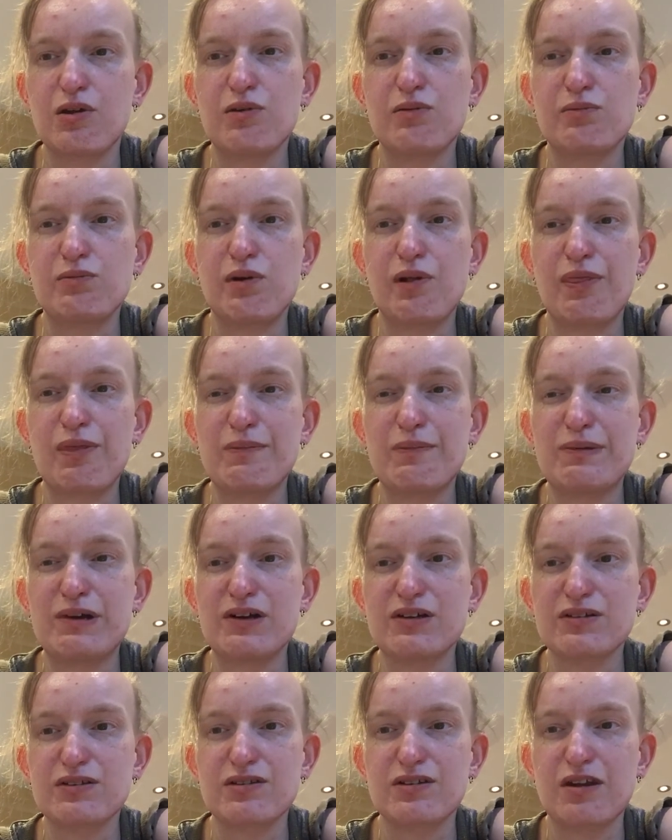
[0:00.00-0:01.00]
what the
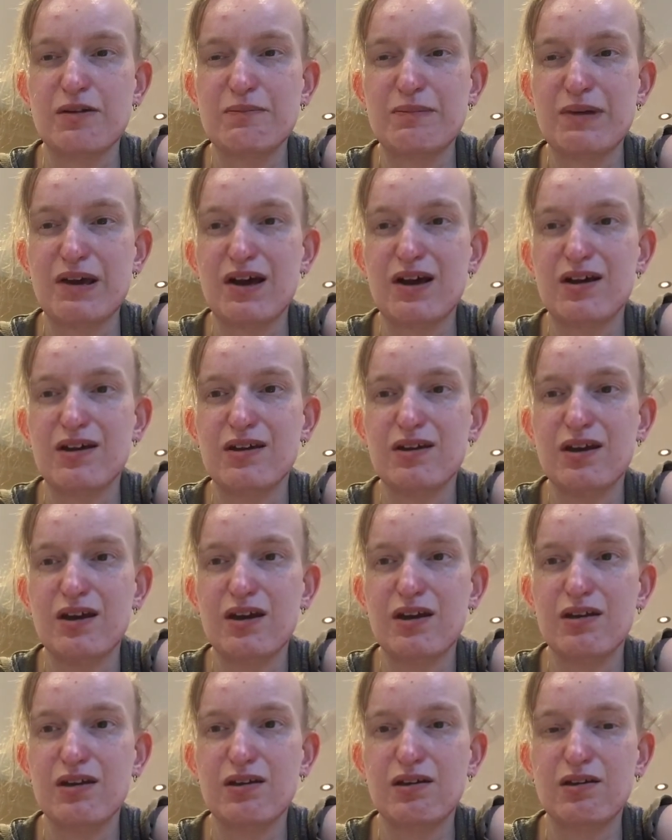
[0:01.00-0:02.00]
person did behind
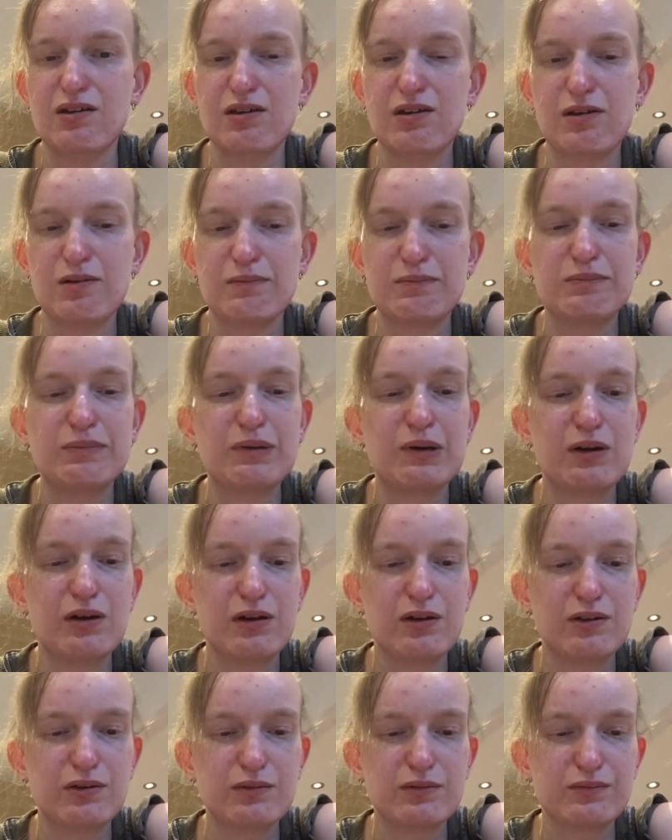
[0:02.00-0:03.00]
it,
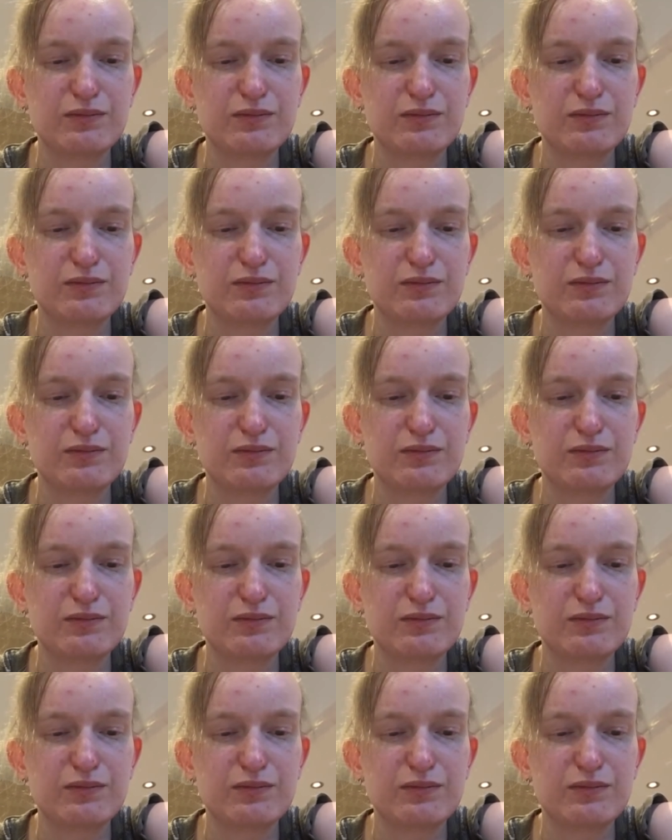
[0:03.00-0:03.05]
but